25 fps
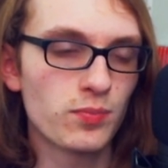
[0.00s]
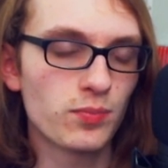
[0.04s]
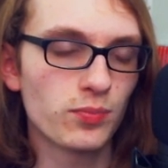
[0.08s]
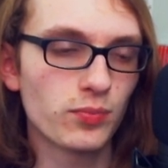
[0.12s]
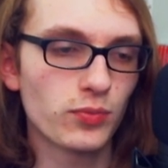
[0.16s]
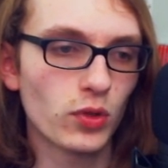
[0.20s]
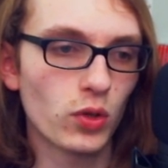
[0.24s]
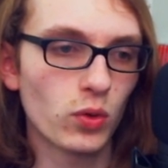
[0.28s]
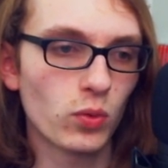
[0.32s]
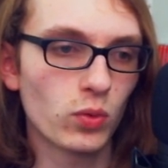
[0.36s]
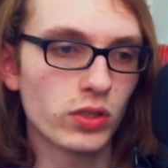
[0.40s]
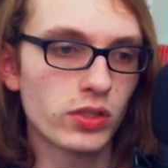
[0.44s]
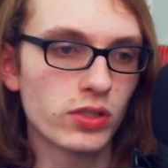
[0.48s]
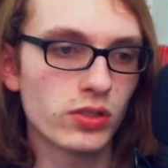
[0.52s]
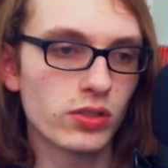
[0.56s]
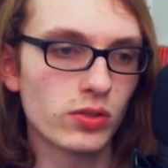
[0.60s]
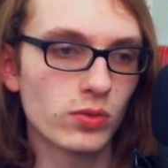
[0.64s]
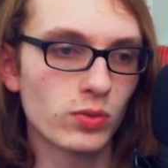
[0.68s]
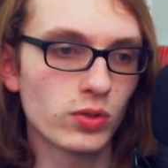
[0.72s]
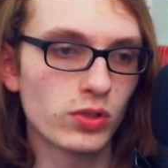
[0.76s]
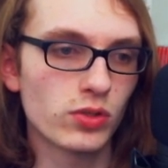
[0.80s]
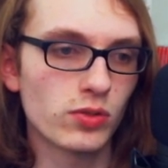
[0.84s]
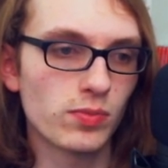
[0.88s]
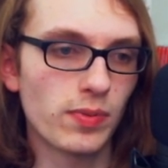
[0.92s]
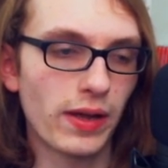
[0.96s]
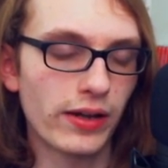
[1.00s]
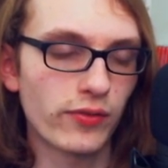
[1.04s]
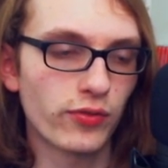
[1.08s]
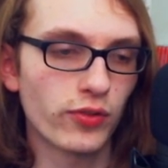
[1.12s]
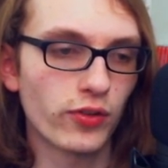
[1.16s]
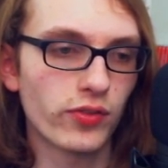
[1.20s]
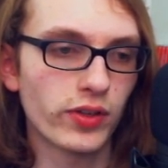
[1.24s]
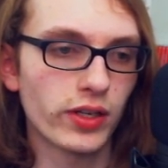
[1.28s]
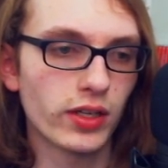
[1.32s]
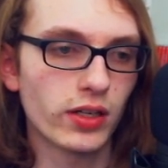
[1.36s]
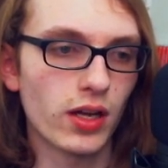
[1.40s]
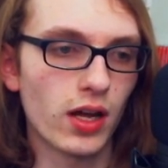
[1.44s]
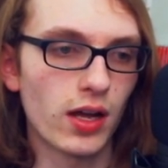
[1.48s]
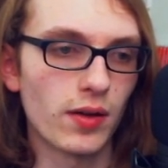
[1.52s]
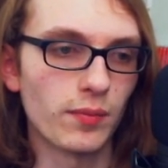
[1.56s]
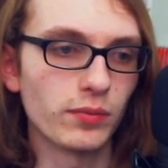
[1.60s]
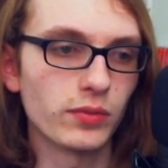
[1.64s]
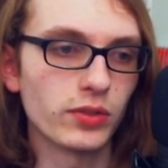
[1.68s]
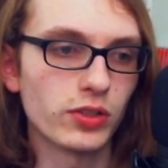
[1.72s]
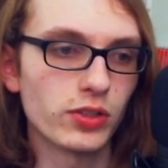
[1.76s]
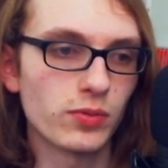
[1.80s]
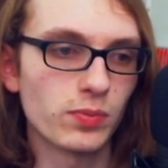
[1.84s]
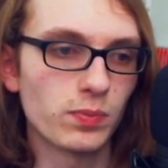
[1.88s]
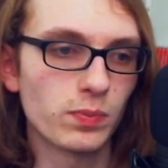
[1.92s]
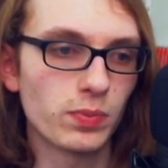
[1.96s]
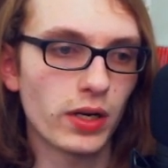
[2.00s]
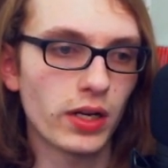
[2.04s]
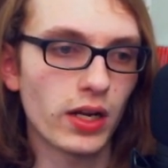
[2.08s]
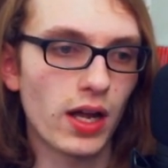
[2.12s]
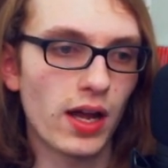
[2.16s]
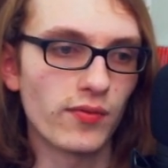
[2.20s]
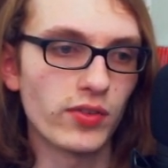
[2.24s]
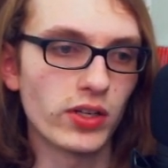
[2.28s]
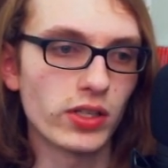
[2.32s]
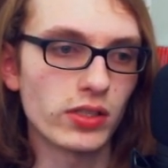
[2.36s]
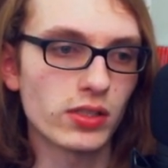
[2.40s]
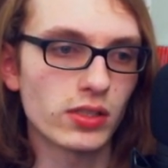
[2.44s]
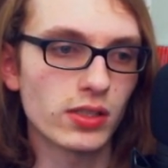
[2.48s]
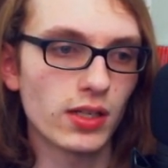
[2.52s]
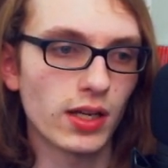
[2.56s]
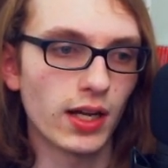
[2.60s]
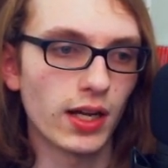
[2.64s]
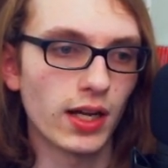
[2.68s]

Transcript: was bad for Vietnam. It's pretty obvious.